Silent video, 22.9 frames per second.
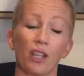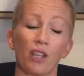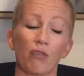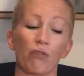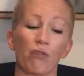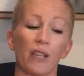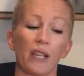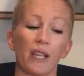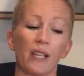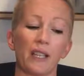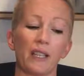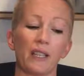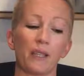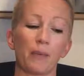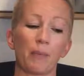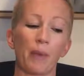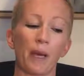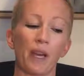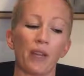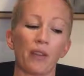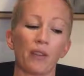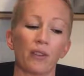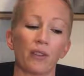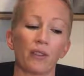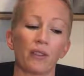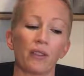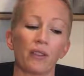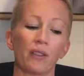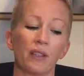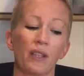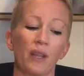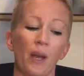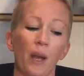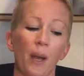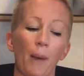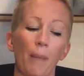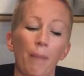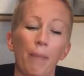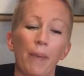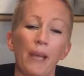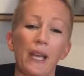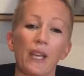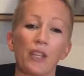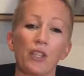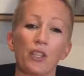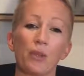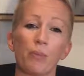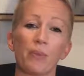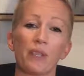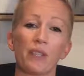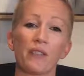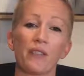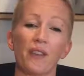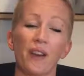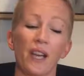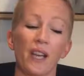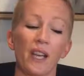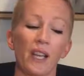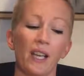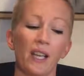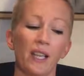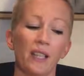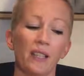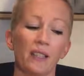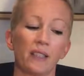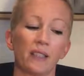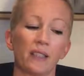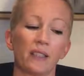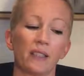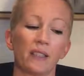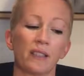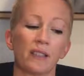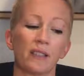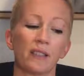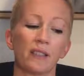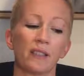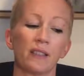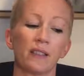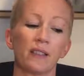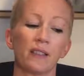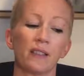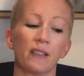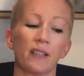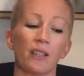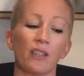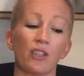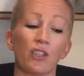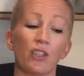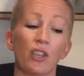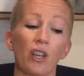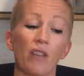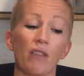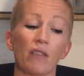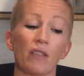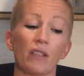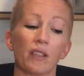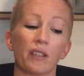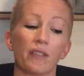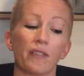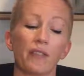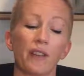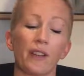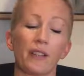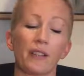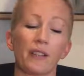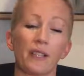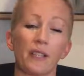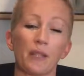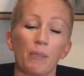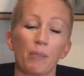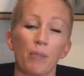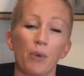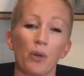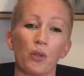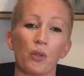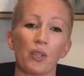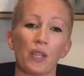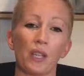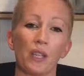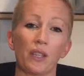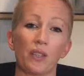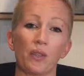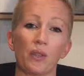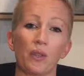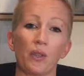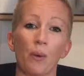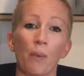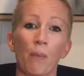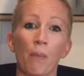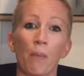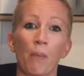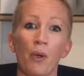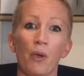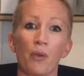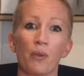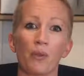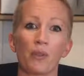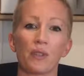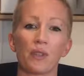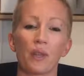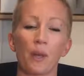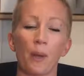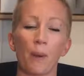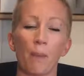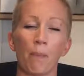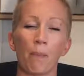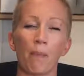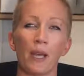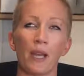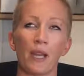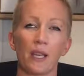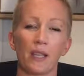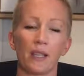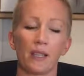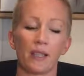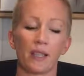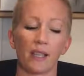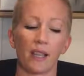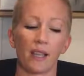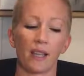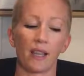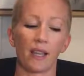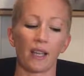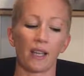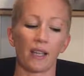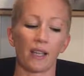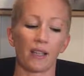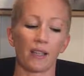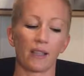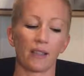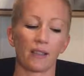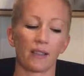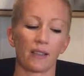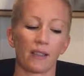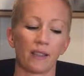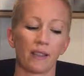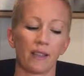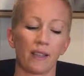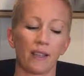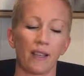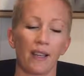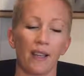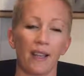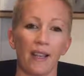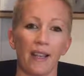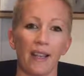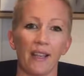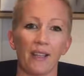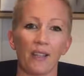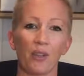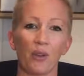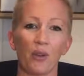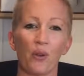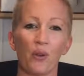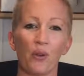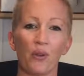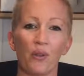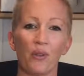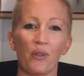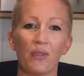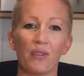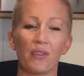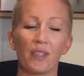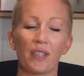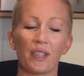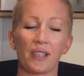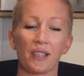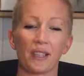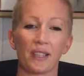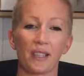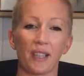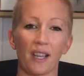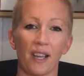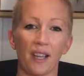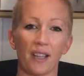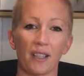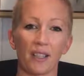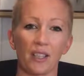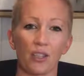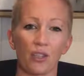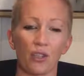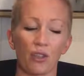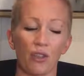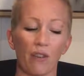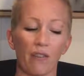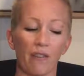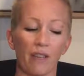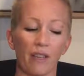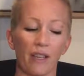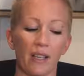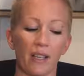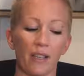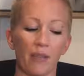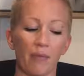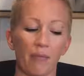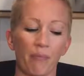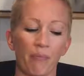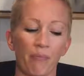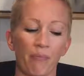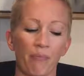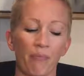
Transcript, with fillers: the cricket smiled and picked up his violin. Then Gerald felt his body do the most amazing thing. His hooves had started shuffling,